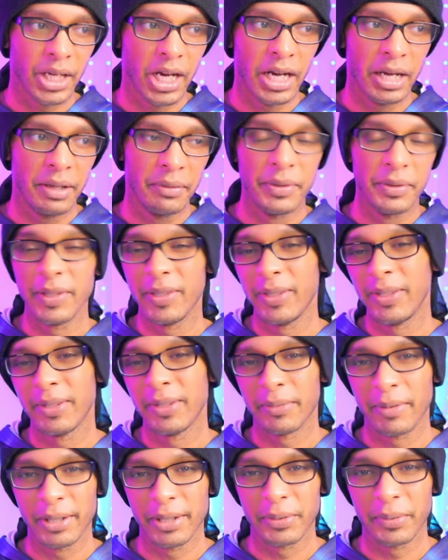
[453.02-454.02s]
Uh, this is
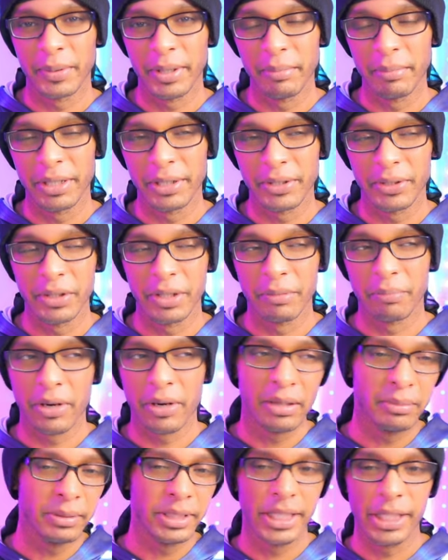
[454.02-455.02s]
around twenty bucks. You could
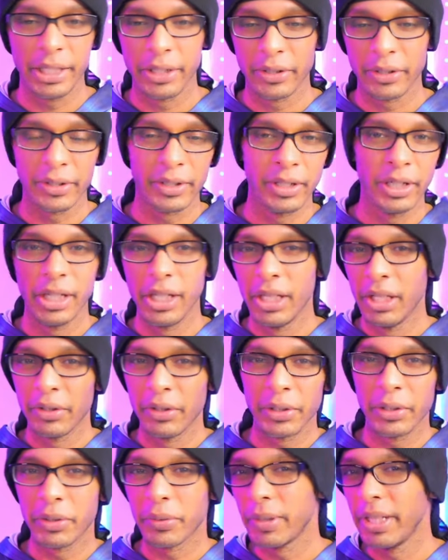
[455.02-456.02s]
probably hear
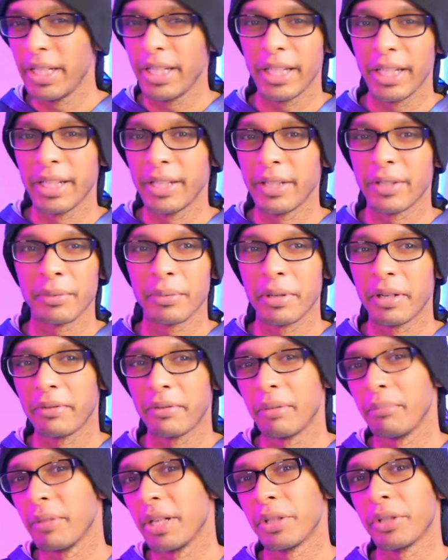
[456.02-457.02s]
the creakiness or
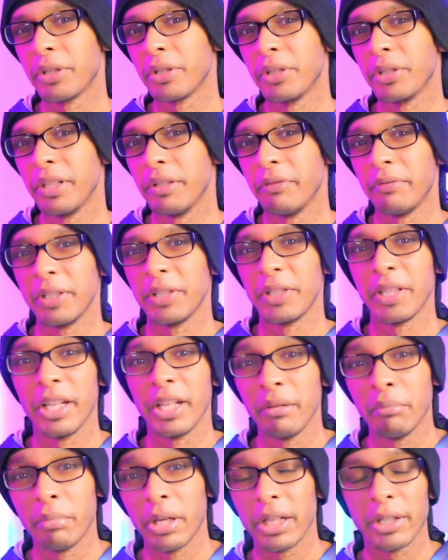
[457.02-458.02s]
wherever. I'm not sure if it's
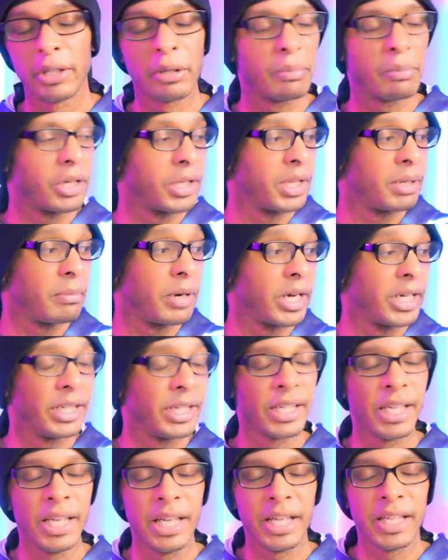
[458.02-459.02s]
getting picked up on the
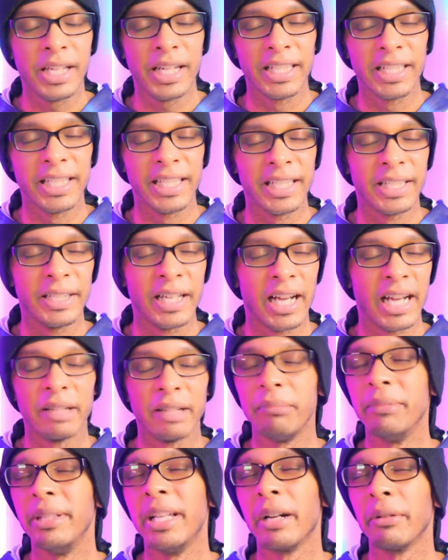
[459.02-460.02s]
mic. Again,
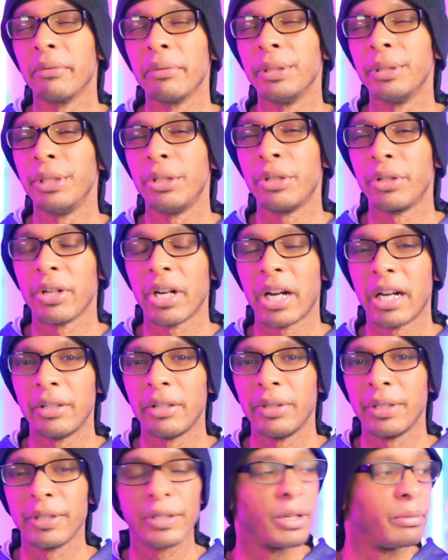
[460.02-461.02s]
I'm not really sure how
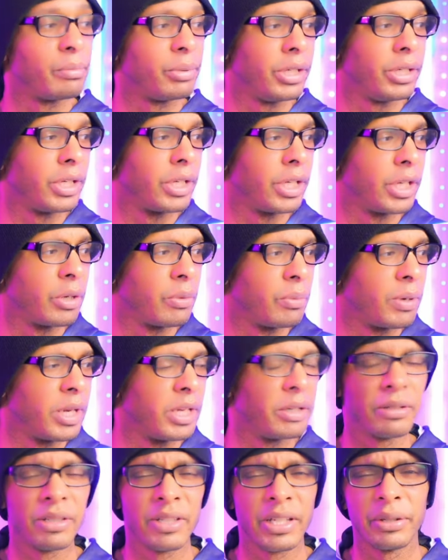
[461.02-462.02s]
this company can get
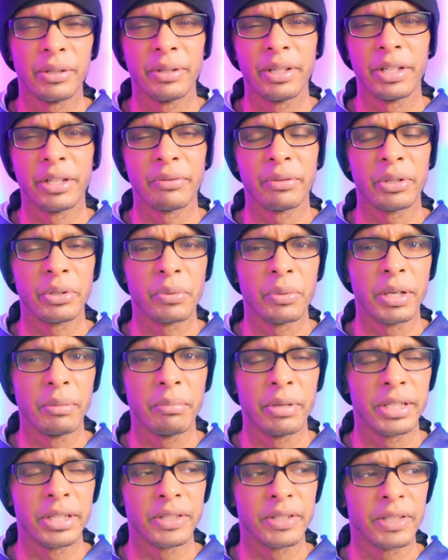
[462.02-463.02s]
away selling this for twenty
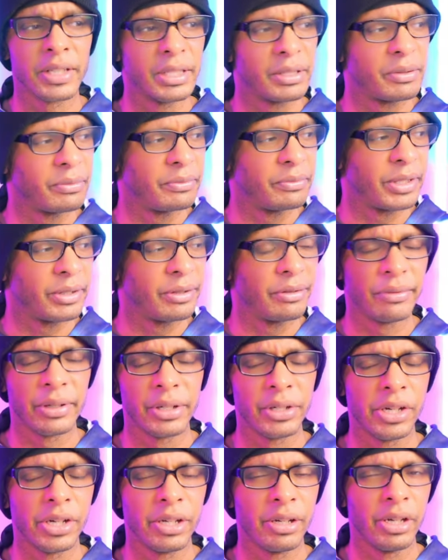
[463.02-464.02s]
bucks. It's very,
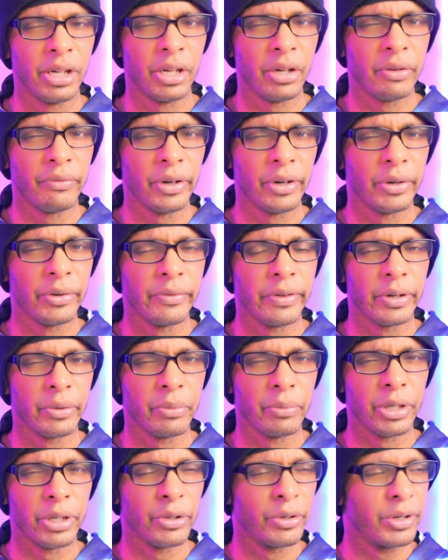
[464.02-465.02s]
very, very, very
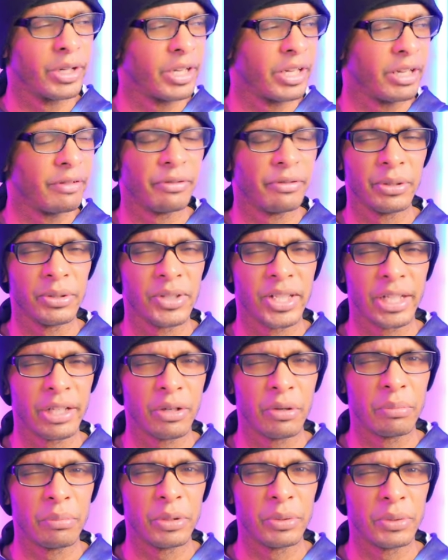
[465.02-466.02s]
weird. It feels like
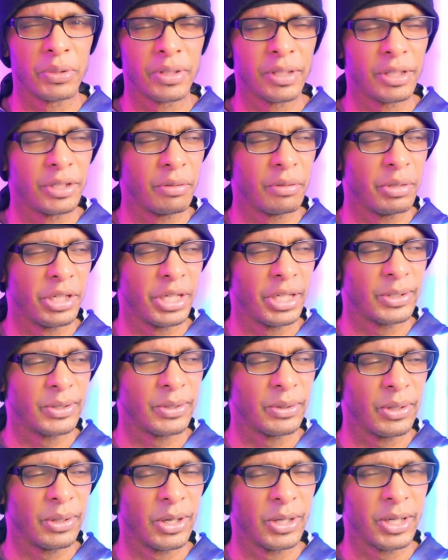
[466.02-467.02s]
almost it should be against
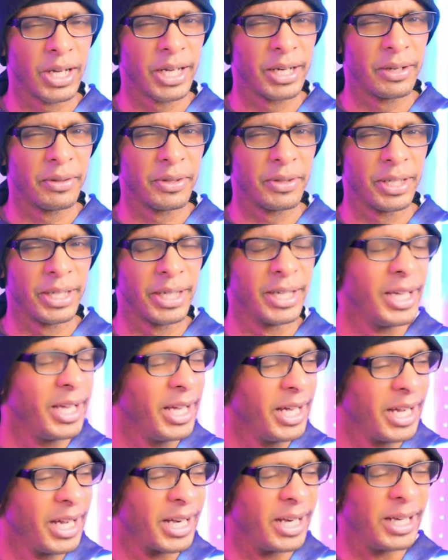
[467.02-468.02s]
the law kind of thing.
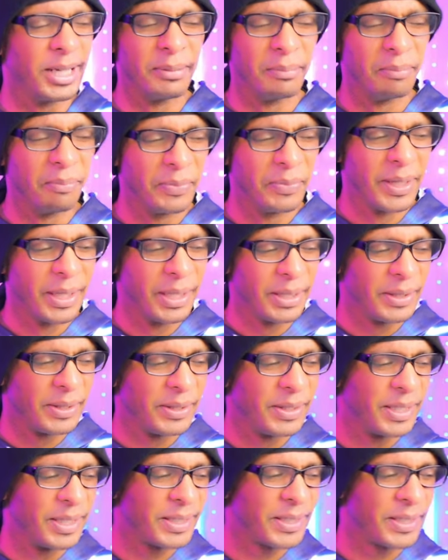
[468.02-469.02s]
Um,
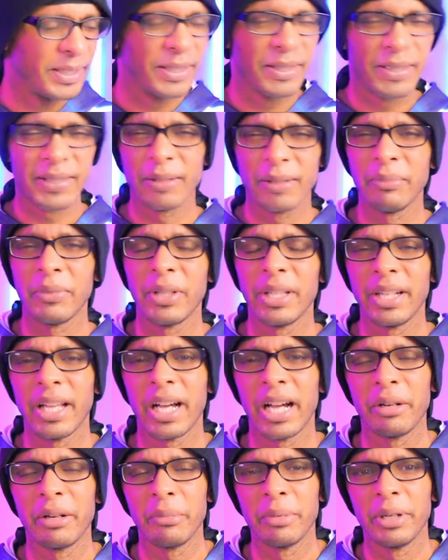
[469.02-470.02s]
This is something
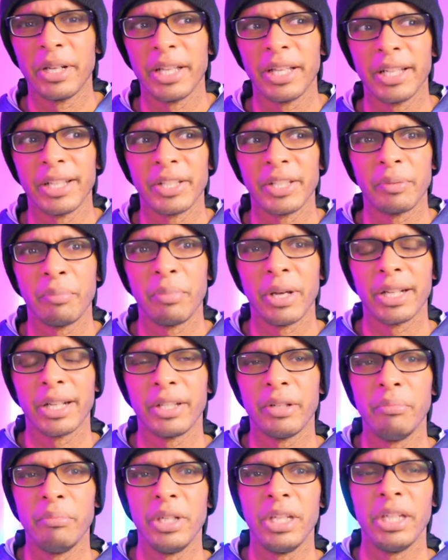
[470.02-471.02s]
that I would expect
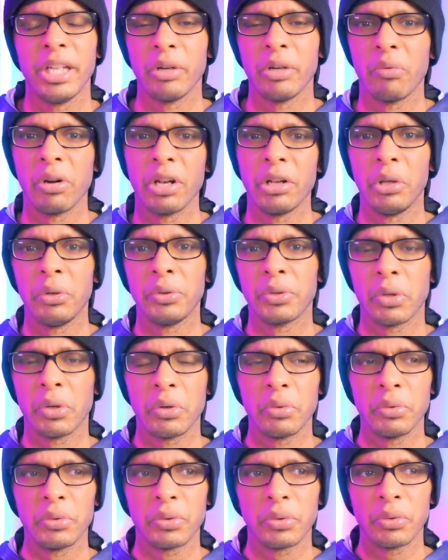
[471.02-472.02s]
to be in one of those
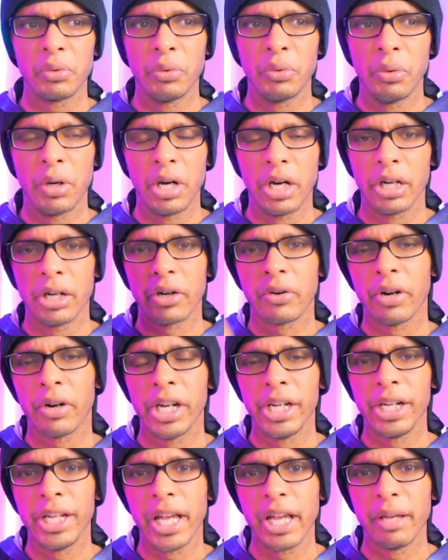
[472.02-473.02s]
old school uh,
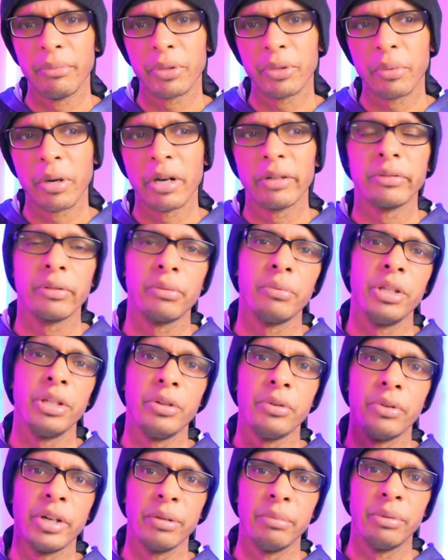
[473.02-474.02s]
crane games or wherever, when
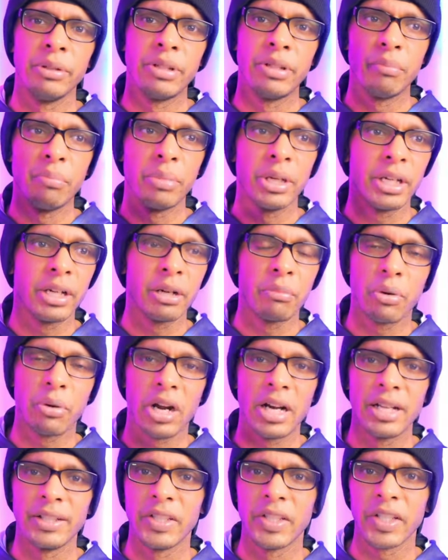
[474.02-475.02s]
you were able to pick
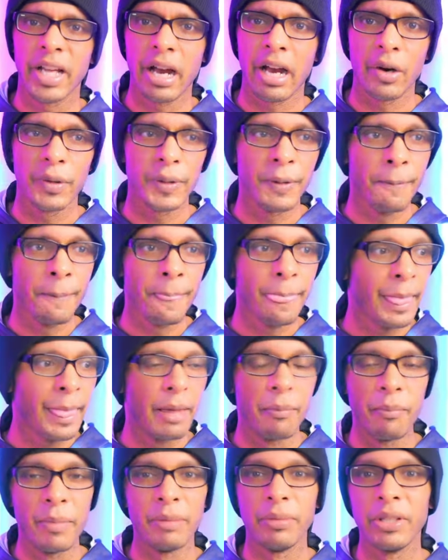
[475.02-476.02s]
prizes out,
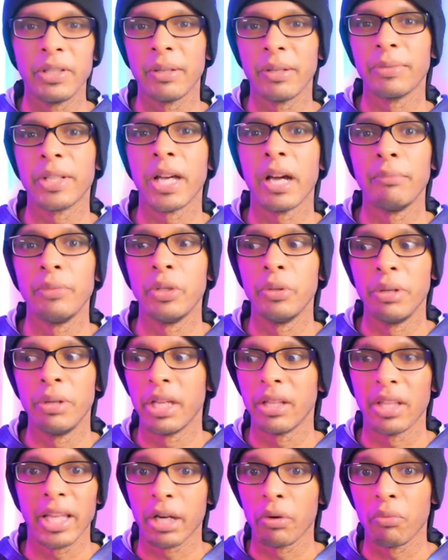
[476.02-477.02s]
and maybe sometimes you
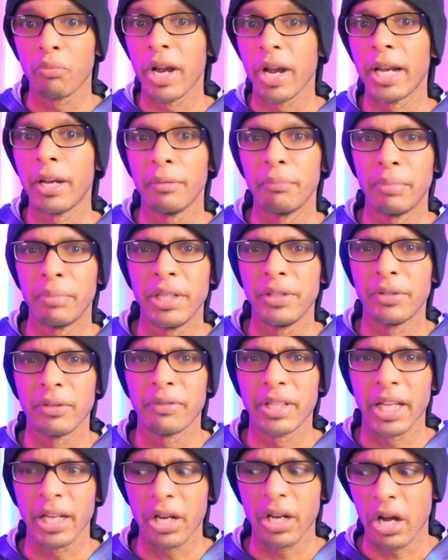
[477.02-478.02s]
get like a random piece
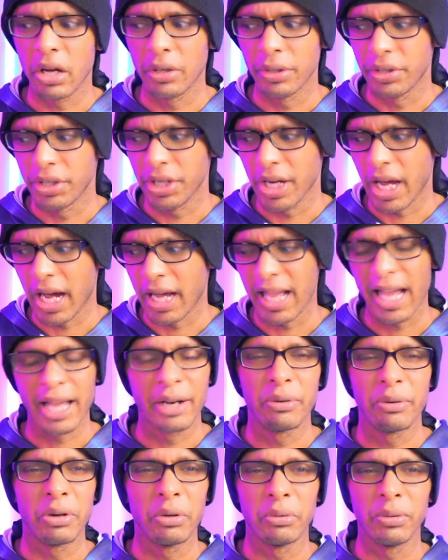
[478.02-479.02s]
of technology. I, I
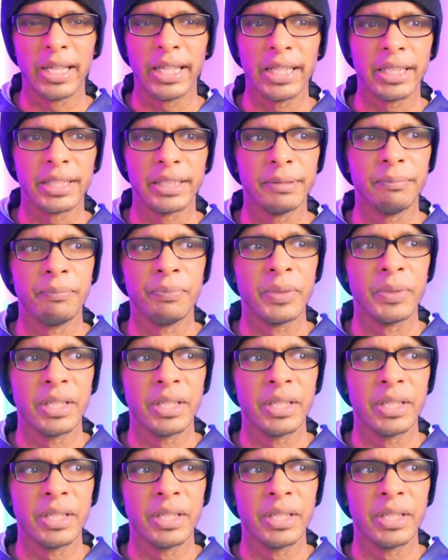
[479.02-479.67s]
don't know, like a